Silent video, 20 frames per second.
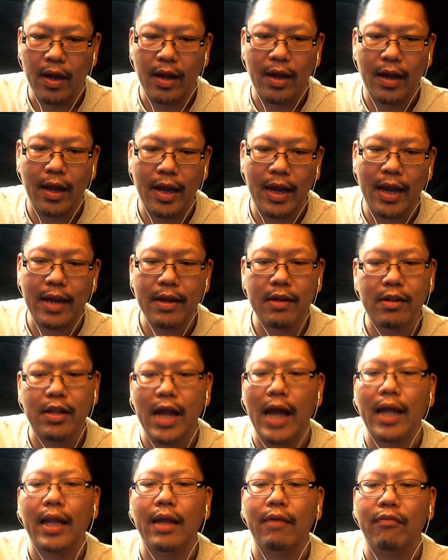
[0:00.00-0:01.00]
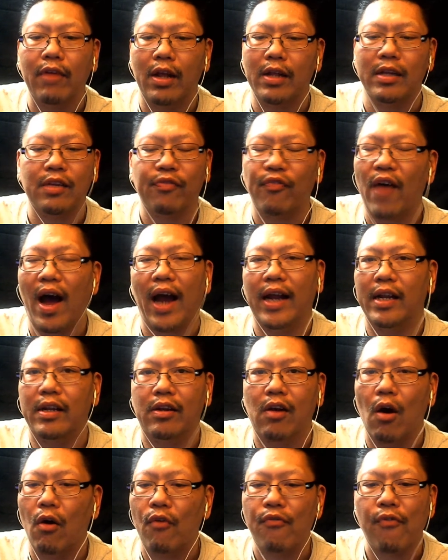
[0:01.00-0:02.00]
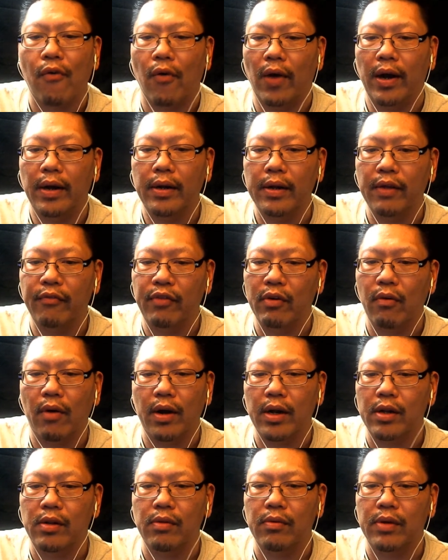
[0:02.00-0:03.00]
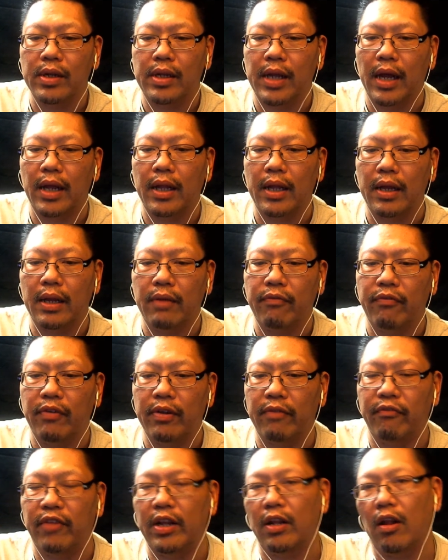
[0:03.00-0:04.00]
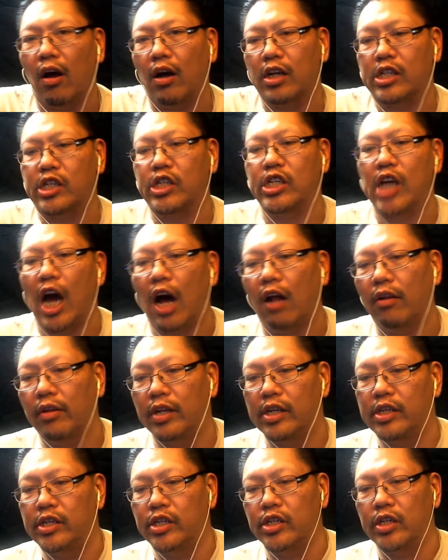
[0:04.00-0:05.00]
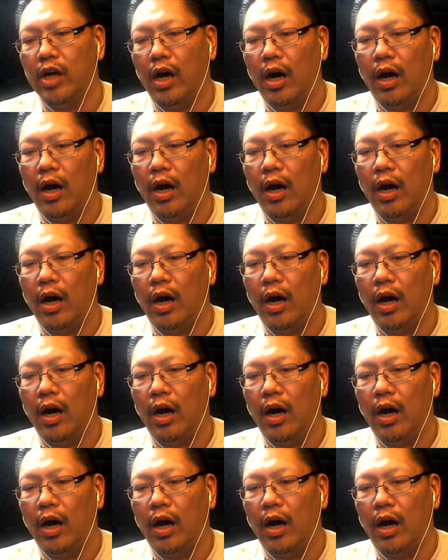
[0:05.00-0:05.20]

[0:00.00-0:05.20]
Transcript: Daily, it's fine. Go for it. If you want to do a daily vlog challenge,